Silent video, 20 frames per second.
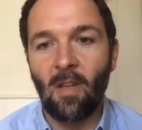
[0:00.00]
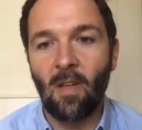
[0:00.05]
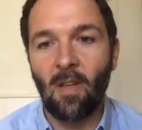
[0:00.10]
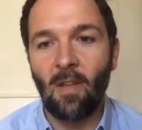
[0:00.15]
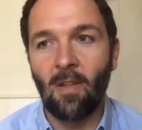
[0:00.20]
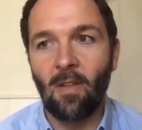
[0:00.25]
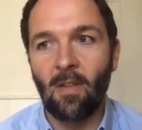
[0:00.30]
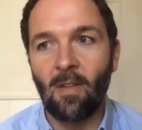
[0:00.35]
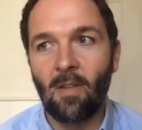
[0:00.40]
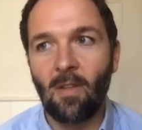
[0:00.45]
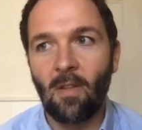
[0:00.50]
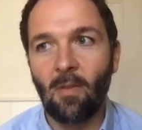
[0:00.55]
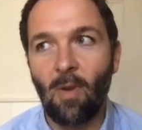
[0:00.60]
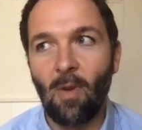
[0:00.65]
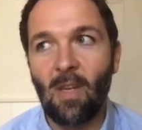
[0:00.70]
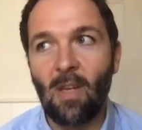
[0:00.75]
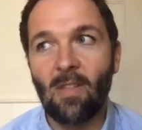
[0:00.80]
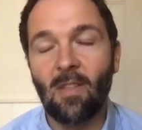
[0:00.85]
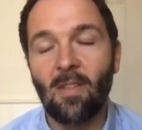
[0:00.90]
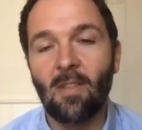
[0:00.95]
and the
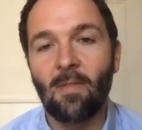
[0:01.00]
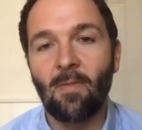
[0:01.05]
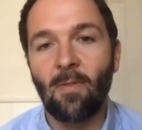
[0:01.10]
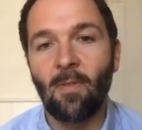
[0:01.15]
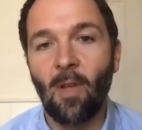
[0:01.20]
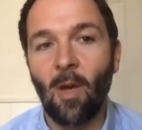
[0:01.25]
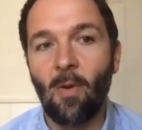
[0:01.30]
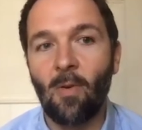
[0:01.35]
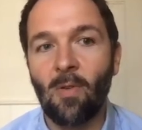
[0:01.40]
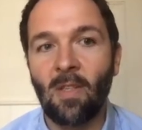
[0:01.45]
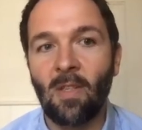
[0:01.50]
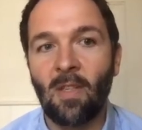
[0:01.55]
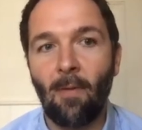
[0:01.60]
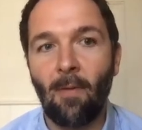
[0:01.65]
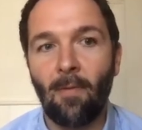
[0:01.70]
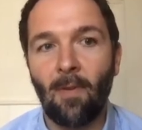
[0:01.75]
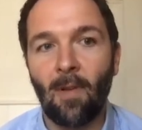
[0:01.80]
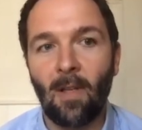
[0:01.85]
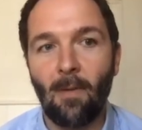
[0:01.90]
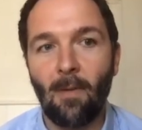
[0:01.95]
reasons for those are
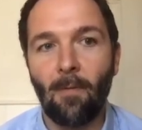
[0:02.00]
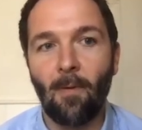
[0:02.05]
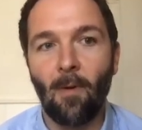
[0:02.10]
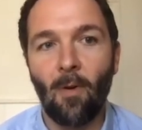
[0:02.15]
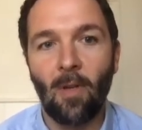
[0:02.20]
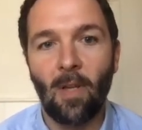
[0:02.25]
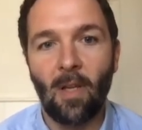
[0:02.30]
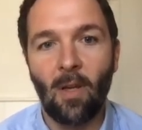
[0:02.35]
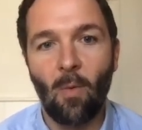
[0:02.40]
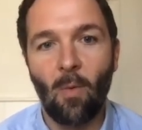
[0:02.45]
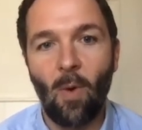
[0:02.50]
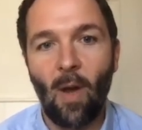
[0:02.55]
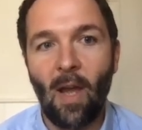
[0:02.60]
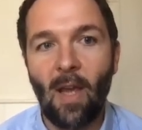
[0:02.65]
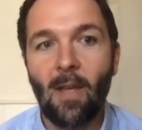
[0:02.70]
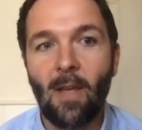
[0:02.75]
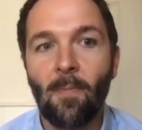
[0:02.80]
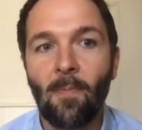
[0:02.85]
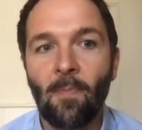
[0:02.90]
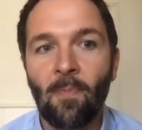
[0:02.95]
definitely falling
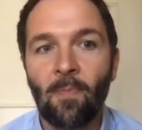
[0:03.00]
away.